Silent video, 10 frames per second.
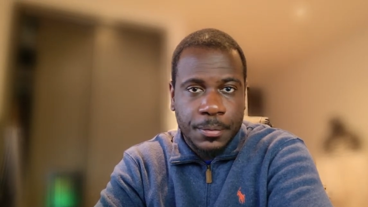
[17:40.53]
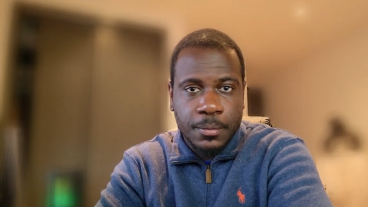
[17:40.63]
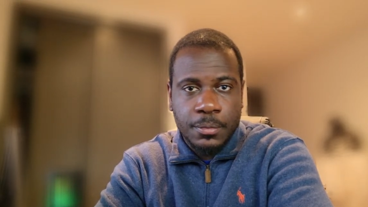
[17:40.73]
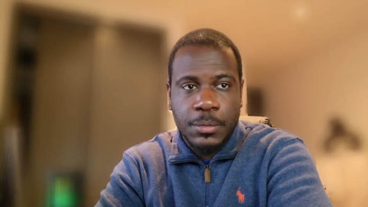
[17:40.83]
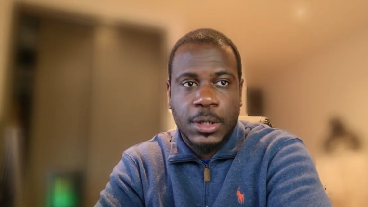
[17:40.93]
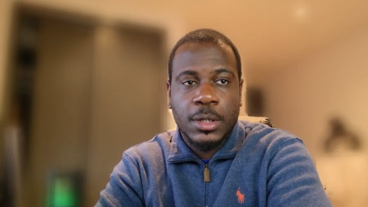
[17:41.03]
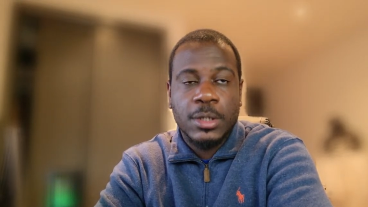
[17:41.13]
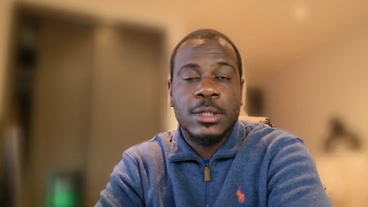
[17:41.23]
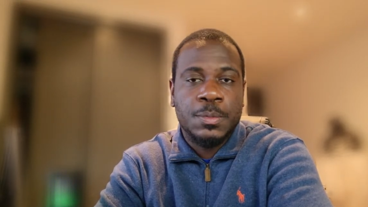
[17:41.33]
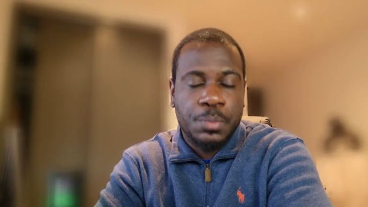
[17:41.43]
because
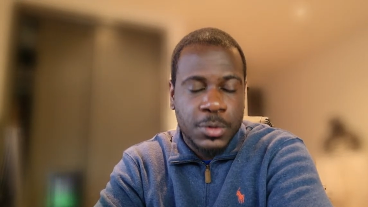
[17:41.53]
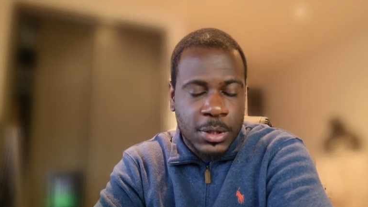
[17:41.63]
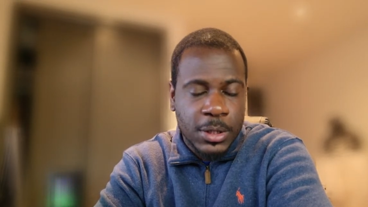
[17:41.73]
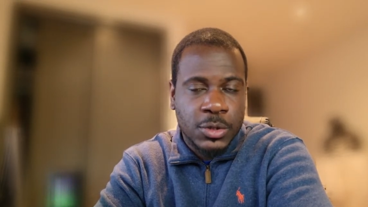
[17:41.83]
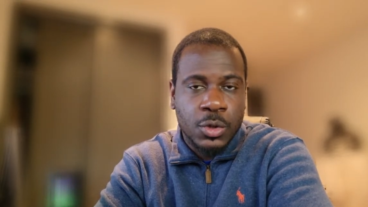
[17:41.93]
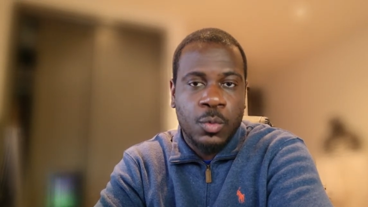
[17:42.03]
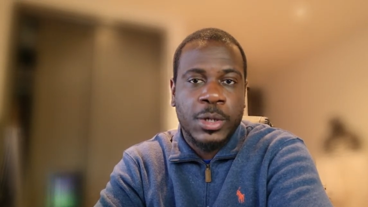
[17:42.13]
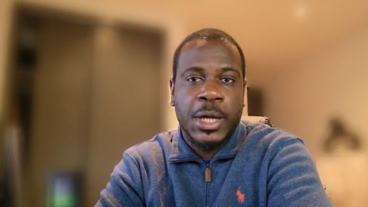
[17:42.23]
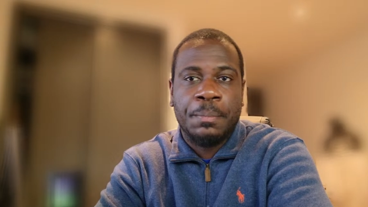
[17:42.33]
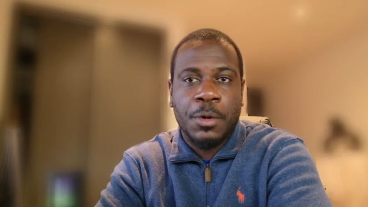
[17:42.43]
he's the one
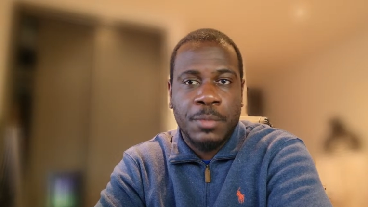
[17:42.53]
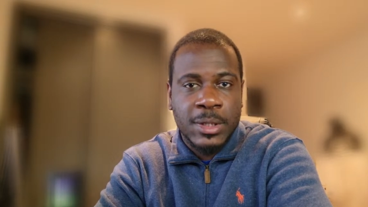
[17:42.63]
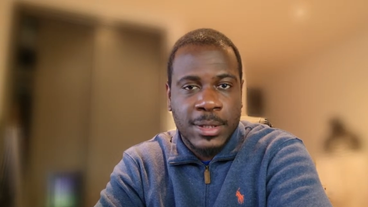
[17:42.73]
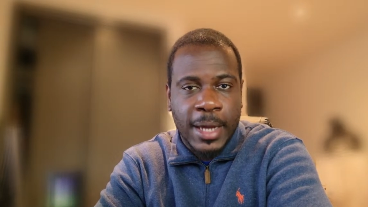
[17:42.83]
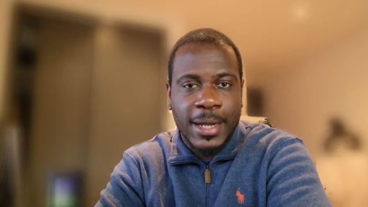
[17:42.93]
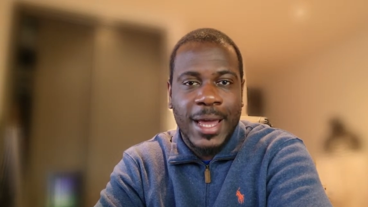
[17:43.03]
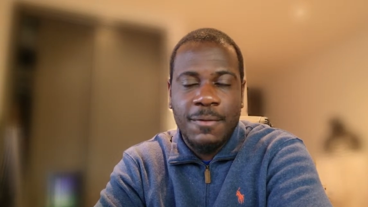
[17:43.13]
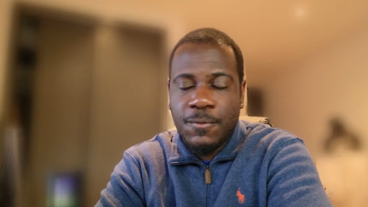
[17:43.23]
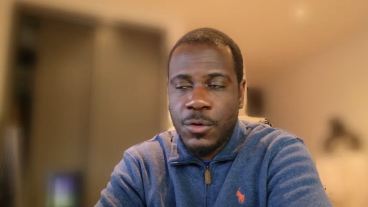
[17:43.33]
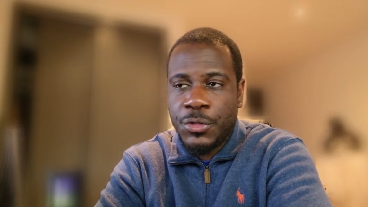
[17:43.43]
that permits that.
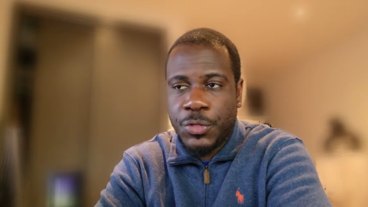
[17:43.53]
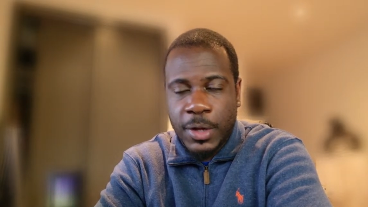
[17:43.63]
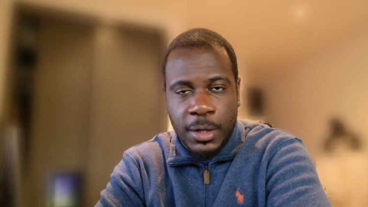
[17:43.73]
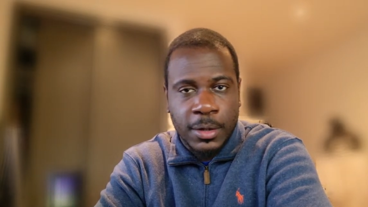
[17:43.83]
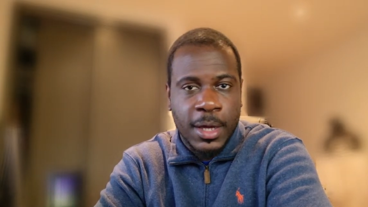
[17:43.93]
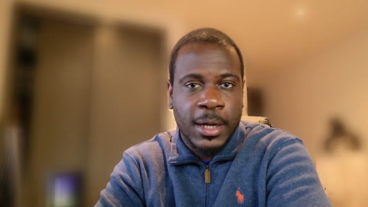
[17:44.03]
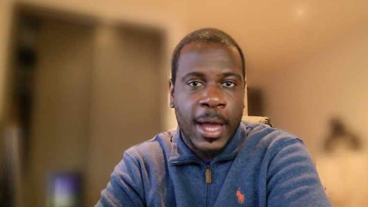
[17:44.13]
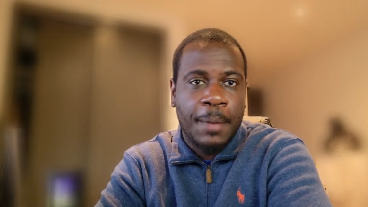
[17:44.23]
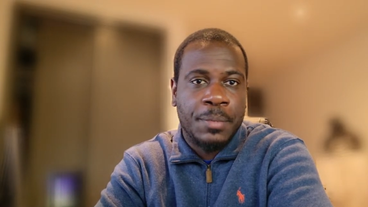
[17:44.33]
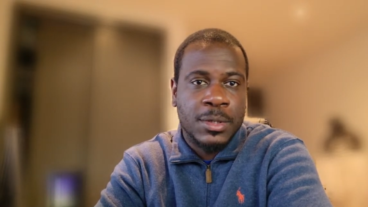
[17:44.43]
Everything that
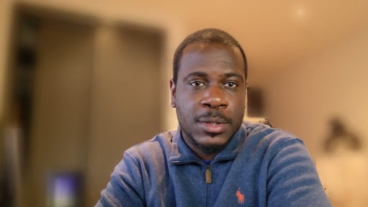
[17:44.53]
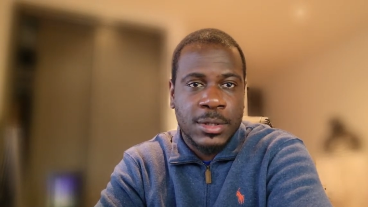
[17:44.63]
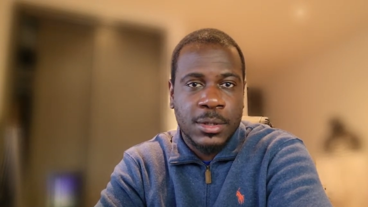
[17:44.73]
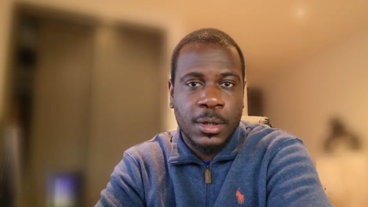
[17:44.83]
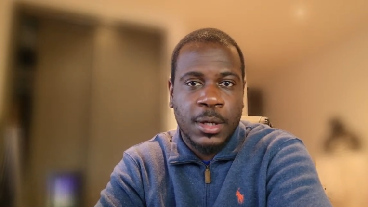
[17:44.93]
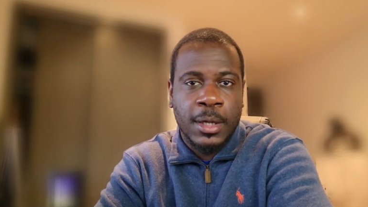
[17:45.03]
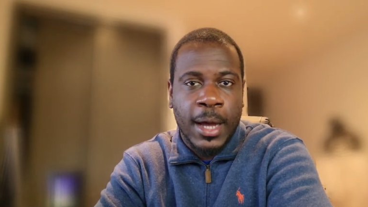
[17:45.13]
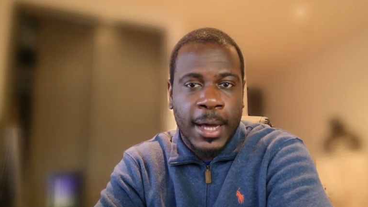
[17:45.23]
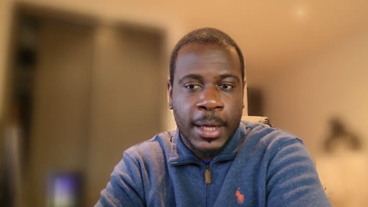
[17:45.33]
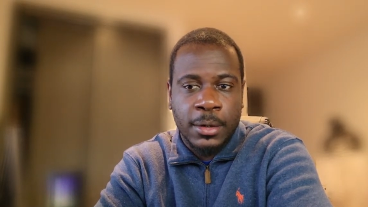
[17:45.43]
happens,
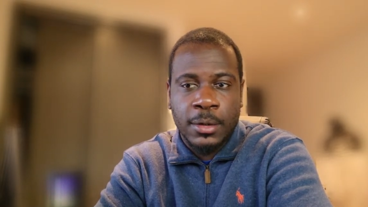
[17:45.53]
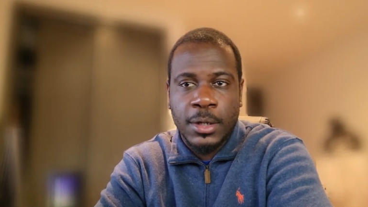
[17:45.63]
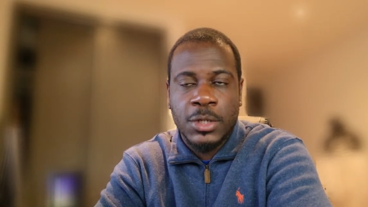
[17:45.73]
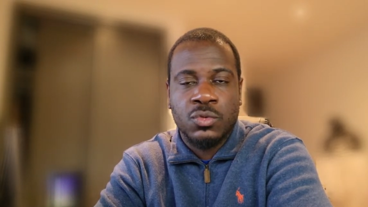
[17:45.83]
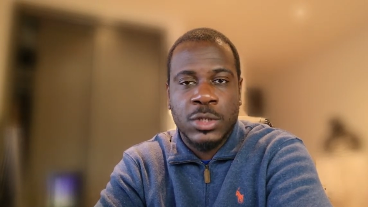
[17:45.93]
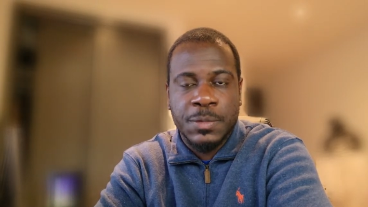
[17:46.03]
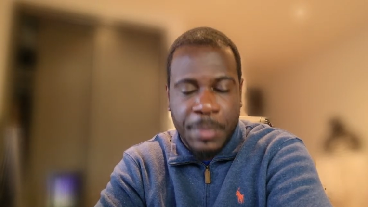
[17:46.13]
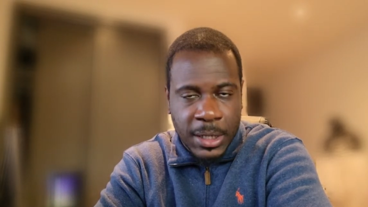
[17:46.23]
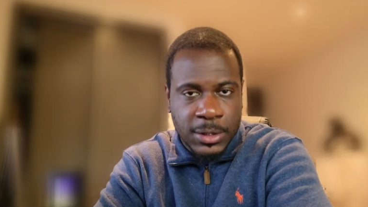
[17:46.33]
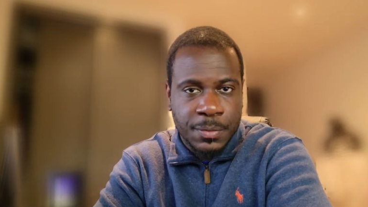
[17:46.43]
God is
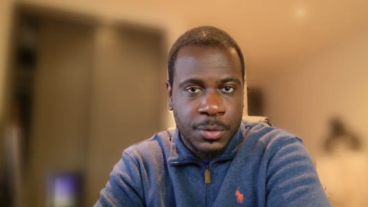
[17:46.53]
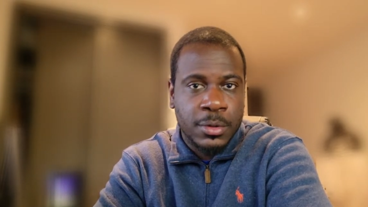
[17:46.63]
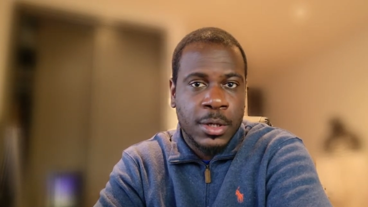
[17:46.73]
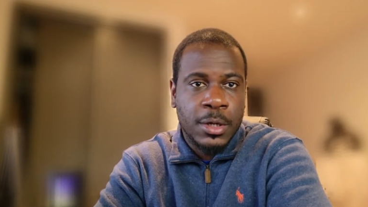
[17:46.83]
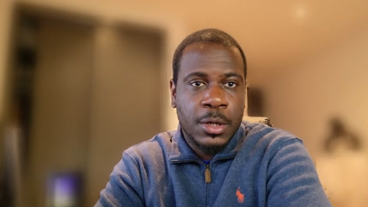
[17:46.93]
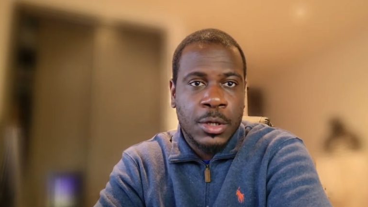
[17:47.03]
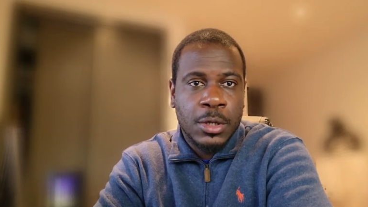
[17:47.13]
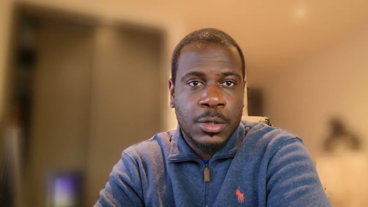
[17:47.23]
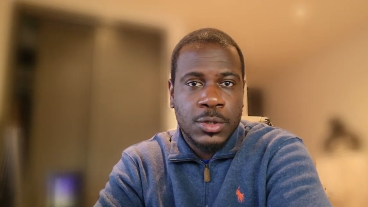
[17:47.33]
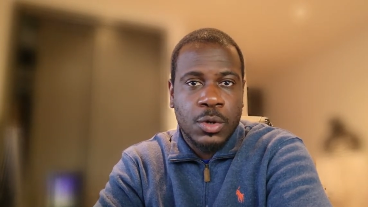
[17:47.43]
responsible.
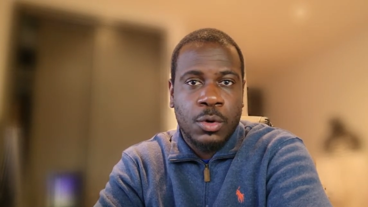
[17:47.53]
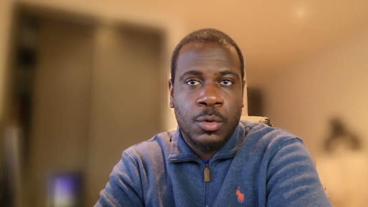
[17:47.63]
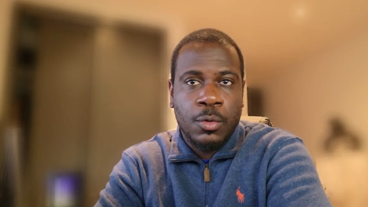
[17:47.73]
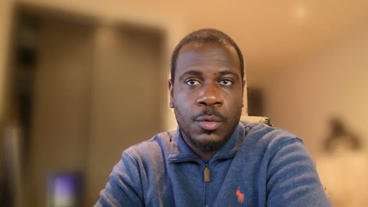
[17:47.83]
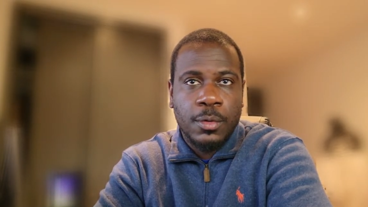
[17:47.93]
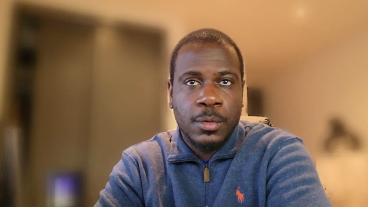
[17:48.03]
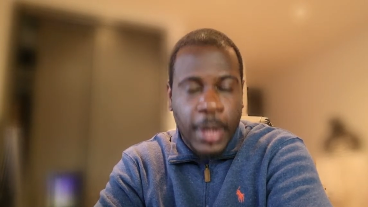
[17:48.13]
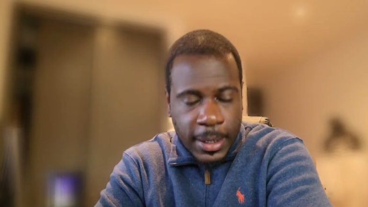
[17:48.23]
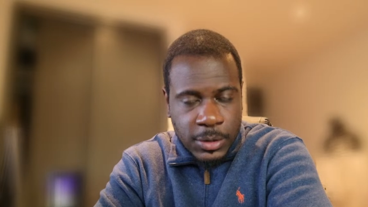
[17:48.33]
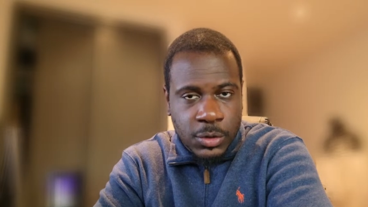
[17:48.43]
So
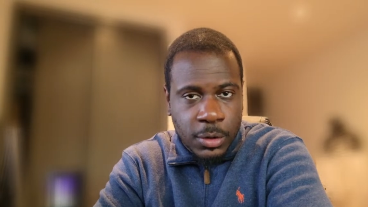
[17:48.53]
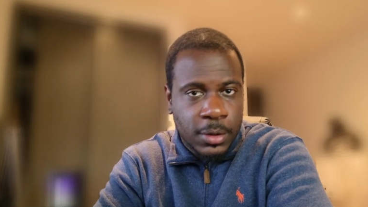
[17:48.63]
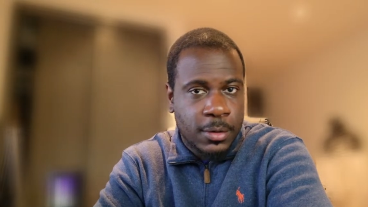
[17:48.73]
God is good.